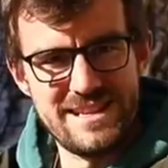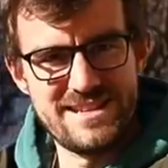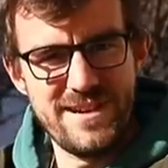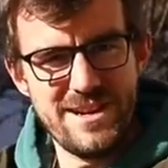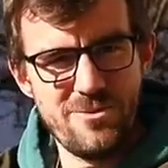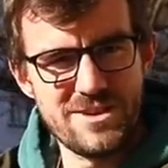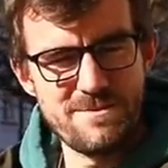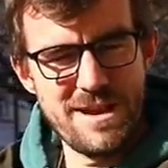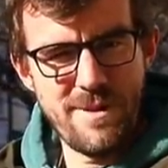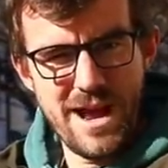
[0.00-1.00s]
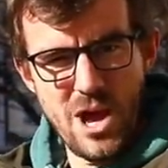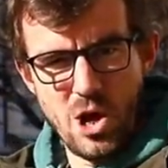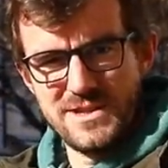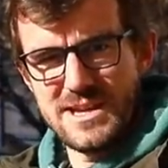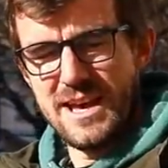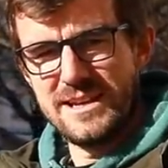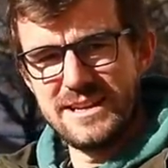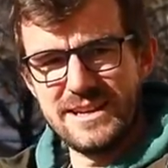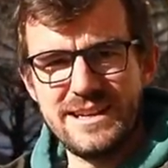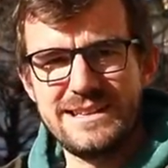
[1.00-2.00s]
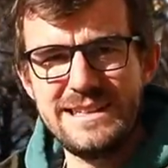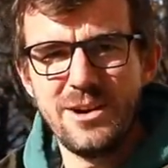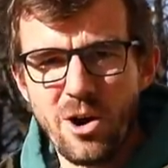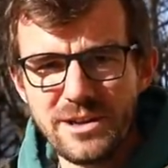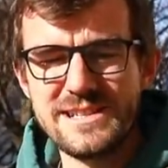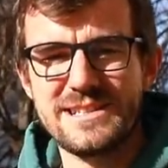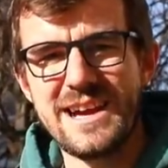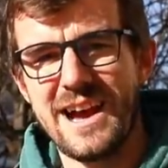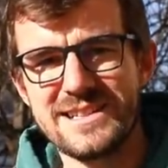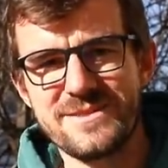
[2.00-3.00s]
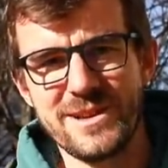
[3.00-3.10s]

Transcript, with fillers: This video was made by Honza and Janek, The Honest guys.